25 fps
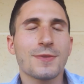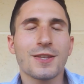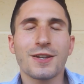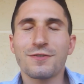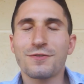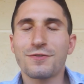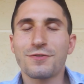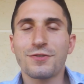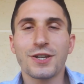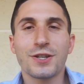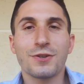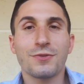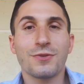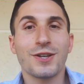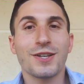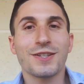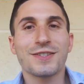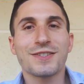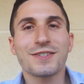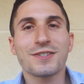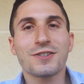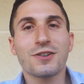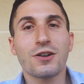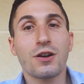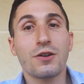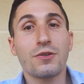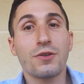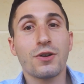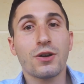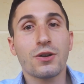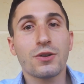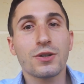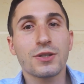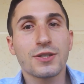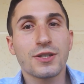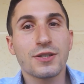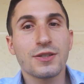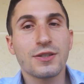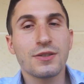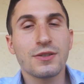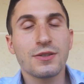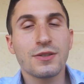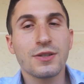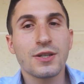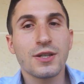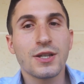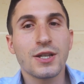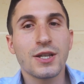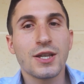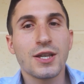Freight rates skyrocketed,
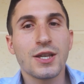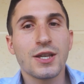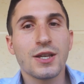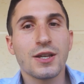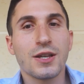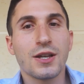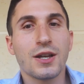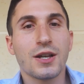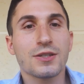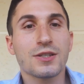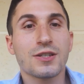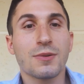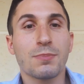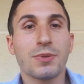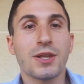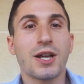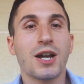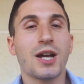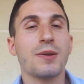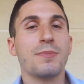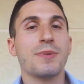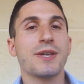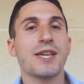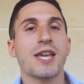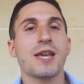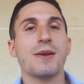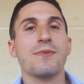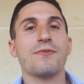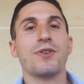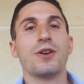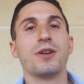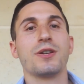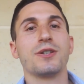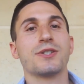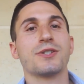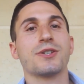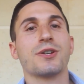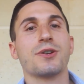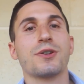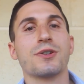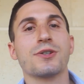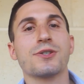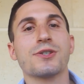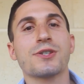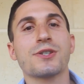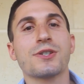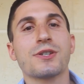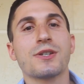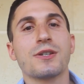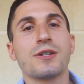supply became very
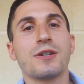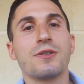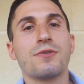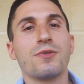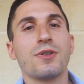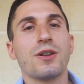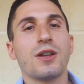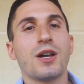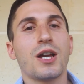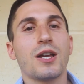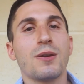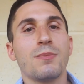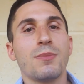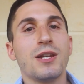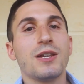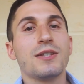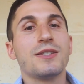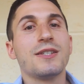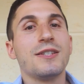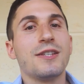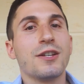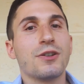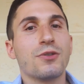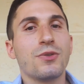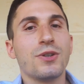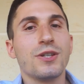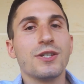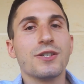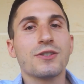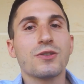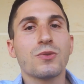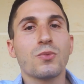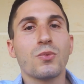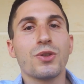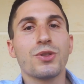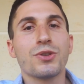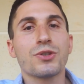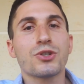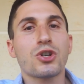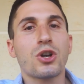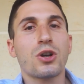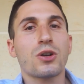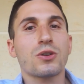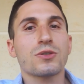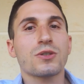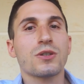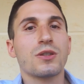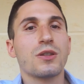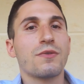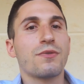scarce, and reliability decreased with
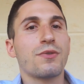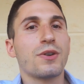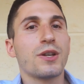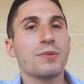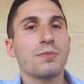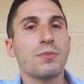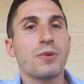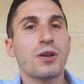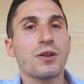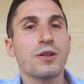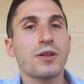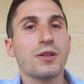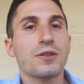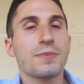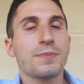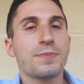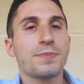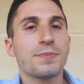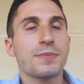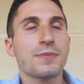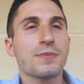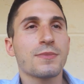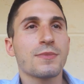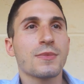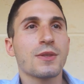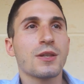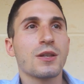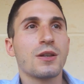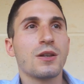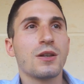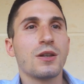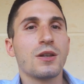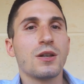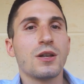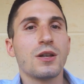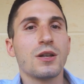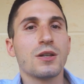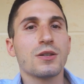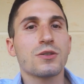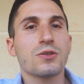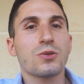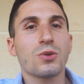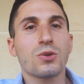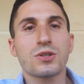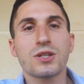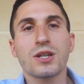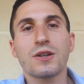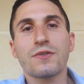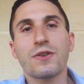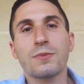shocks in the freight market.
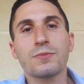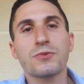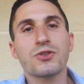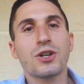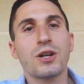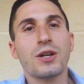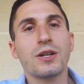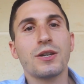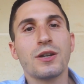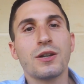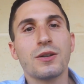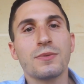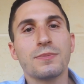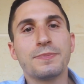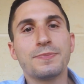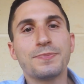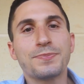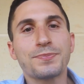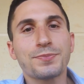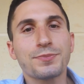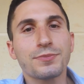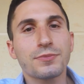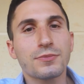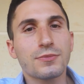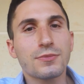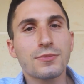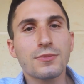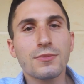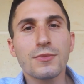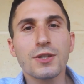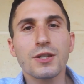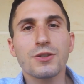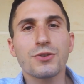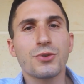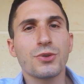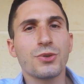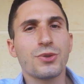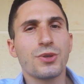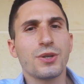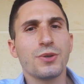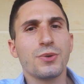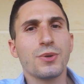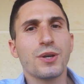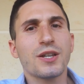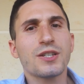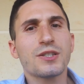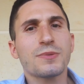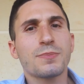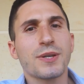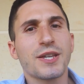Sourcing from China to the
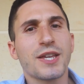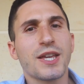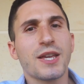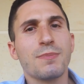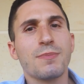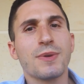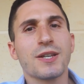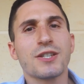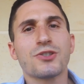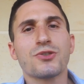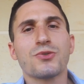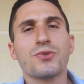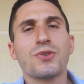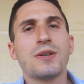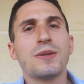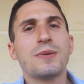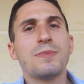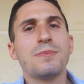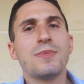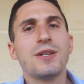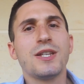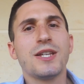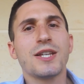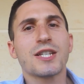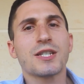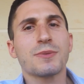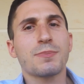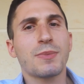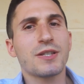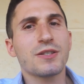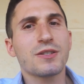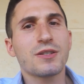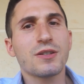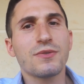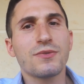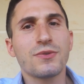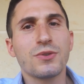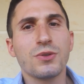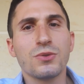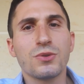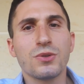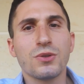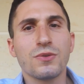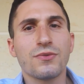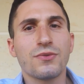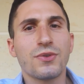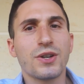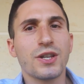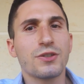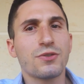US became extremely expensive due to
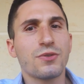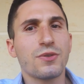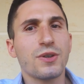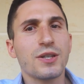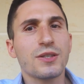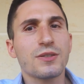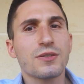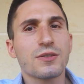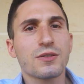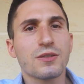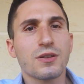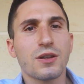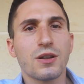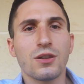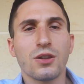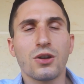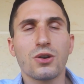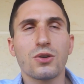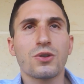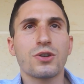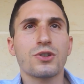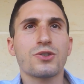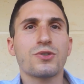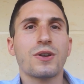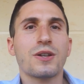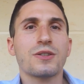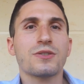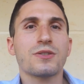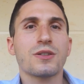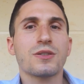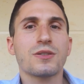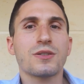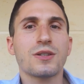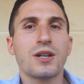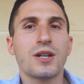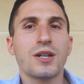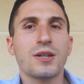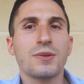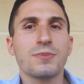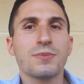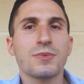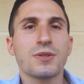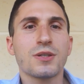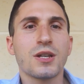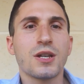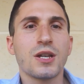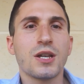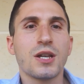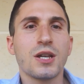freight rates, longer transit times,